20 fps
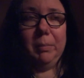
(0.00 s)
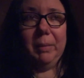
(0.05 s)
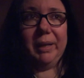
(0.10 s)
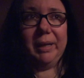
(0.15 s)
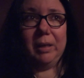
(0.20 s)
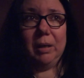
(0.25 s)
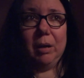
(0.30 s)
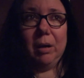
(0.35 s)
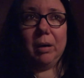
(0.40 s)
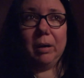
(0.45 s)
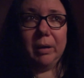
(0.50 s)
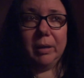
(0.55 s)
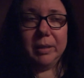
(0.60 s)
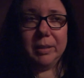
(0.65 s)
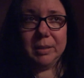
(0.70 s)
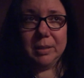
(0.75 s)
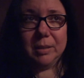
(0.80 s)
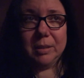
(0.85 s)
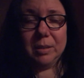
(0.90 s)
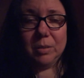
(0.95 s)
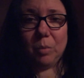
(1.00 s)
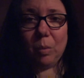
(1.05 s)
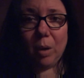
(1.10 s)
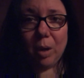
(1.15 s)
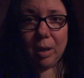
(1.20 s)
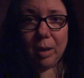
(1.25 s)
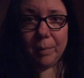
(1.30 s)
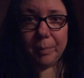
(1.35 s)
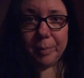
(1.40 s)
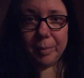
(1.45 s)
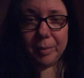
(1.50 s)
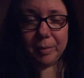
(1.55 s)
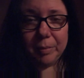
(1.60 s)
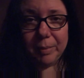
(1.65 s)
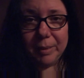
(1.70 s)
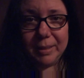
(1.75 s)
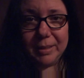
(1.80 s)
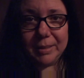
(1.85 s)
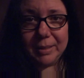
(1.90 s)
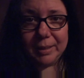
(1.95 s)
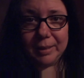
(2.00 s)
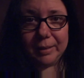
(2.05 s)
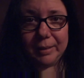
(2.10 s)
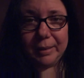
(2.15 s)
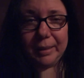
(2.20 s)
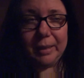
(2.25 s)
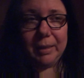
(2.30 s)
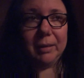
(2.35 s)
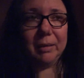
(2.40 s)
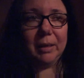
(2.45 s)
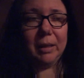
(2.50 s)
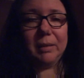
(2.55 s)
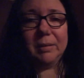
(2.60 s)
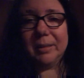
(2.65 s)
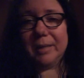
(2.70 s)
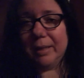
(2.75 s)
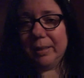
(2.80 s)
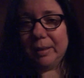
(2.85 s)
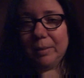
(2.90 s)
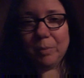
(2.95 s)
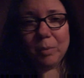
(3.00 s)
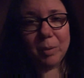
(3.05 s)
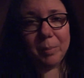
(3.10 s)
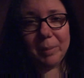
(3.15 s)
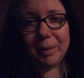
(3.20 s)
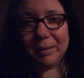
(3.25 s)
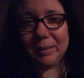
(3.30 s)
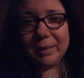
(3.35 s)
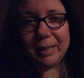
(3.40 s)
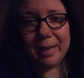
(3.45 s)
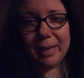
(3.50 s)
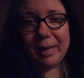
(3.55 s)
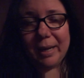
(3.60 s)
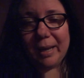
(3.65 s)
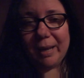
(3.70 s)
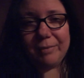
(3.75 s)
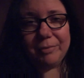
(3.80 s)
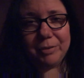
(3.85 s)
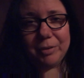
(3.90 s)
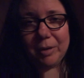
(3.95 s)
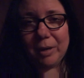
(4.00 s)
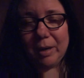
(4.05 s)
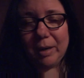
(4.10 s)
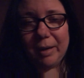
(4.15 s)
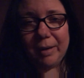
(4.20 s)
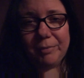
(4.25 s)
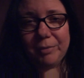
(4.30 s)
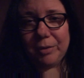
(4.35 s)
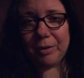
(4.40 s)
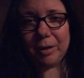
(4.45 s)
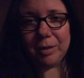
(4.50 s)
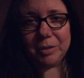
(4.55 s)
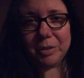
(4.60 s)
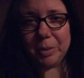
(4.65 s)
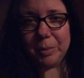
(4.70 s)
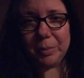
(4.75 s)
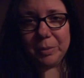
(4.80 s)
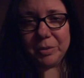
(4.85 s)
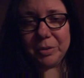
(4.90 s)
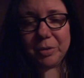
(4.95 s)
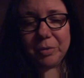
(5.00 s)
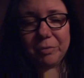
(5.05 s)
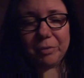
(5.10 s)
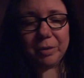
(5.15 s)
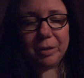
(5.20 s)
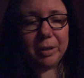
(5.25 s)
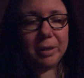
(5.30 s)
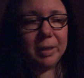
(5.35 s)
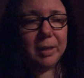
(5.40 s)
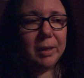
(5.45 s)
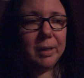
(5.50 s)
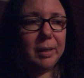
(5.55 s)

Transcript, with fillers: my yard is a swamp, basically. I'll tell you more about that after after October is over.